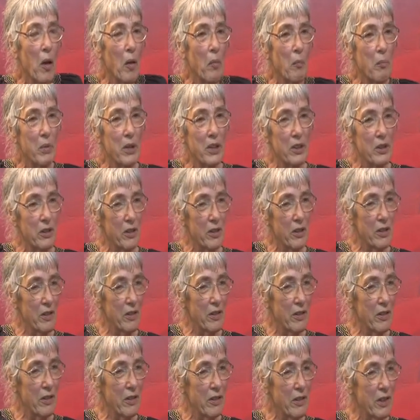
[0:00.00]
But
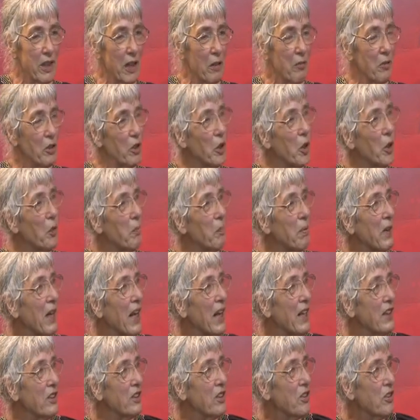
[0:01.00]
there were no
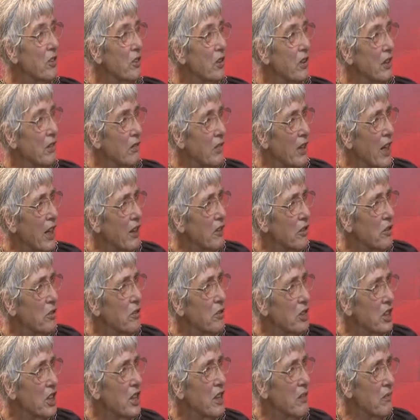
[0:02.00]
plans on how to
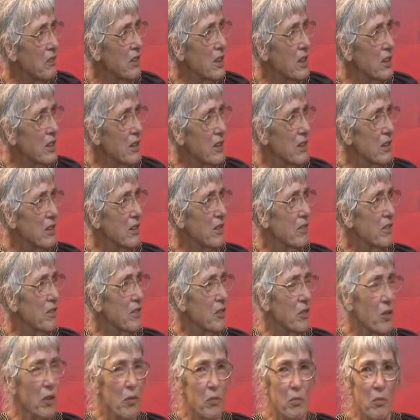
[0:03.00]
achieve this. You
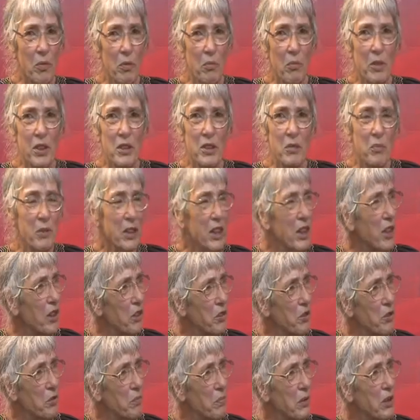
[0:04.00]
know, what, what are we going
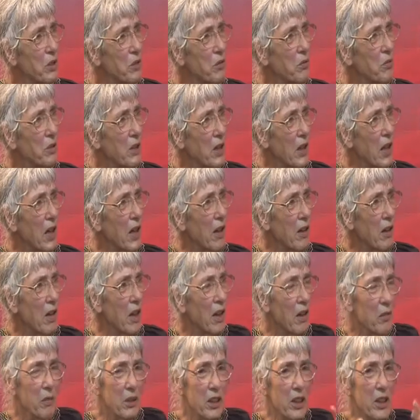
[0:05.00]
to be doing? How,
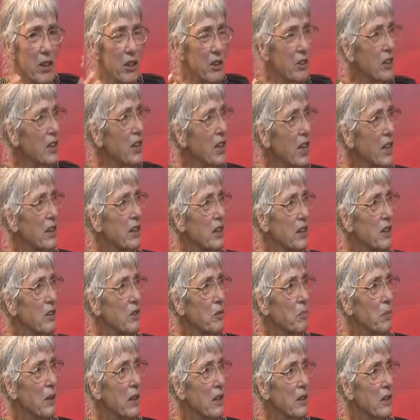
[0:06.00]
how are we going to get
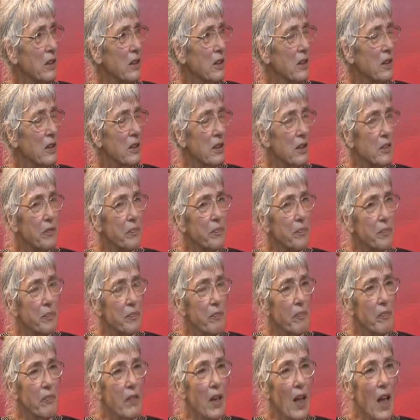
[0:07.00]
independence?
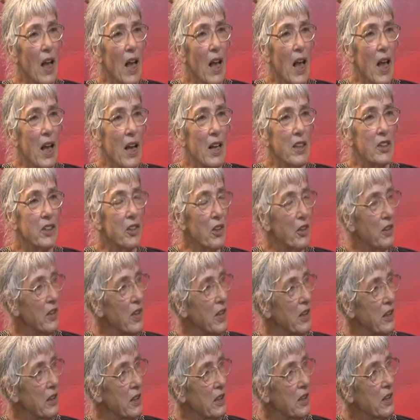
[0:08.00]
So
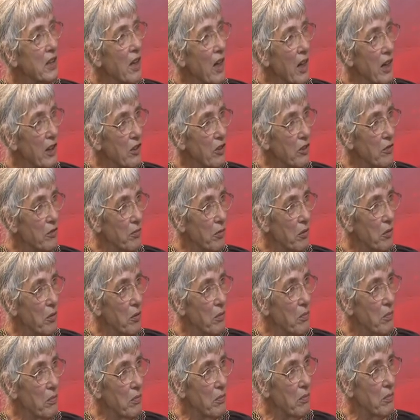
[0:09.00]
they decide to
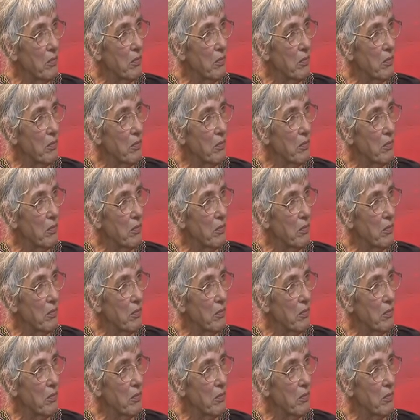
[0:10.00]
form